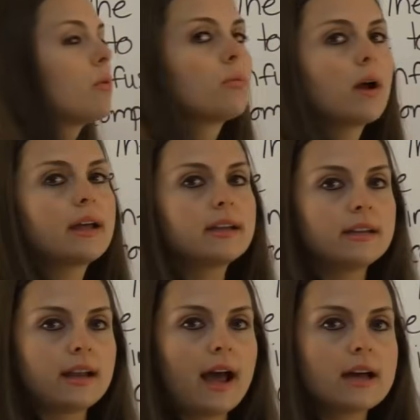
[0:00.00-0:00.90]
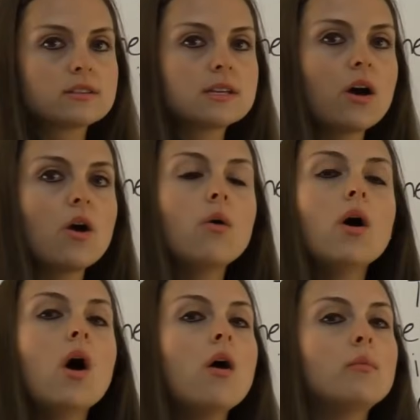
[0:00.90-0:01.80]
we're running it at. So
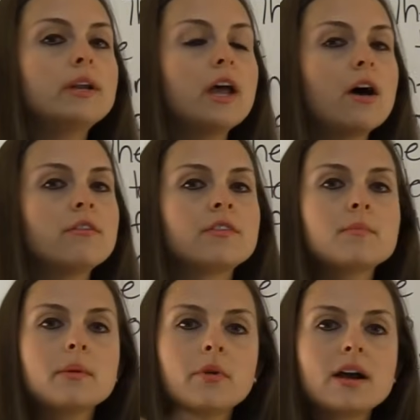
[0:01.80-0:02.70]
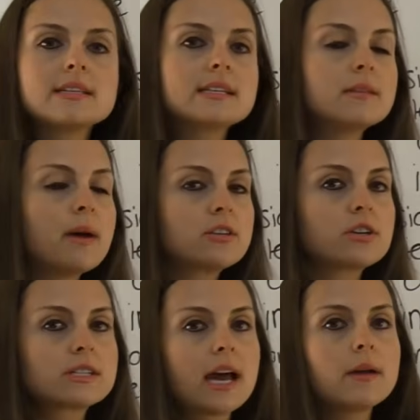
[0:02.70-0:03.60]
we know from memorizing the
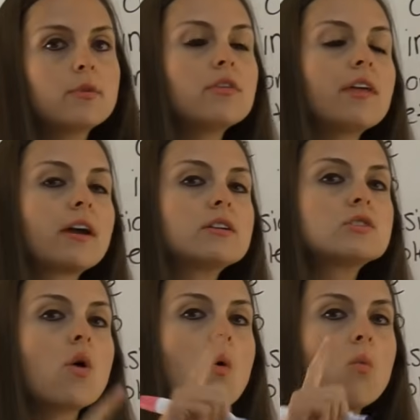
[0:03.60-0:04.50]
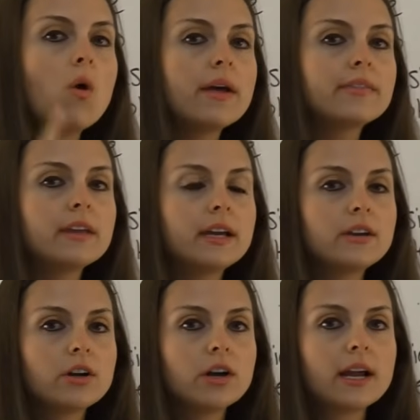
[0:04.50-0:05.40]
metric table, there is one
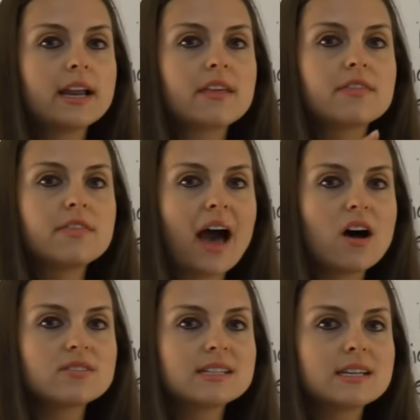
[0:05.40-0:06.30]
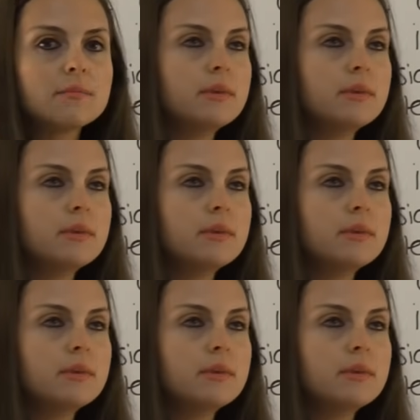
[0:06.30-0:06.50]
liter in a thousand